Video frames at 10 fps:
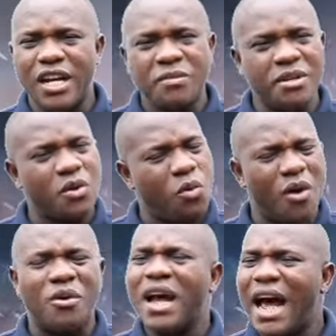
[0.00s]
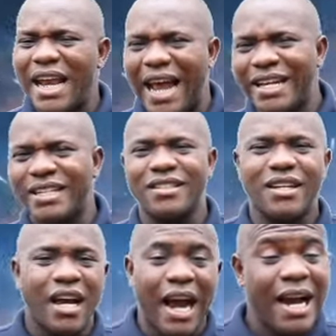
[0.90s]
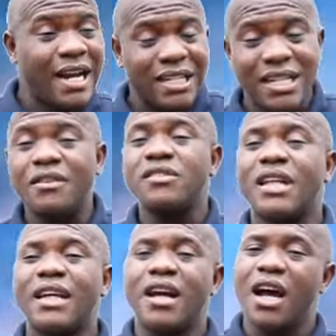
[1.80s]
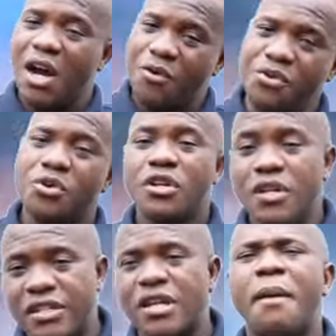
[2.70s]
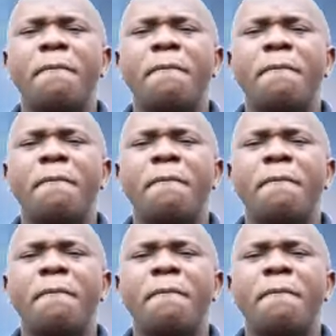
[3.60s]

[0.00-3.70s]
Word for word: And somebody say, wow, I like this. And that's how they started. How are you? This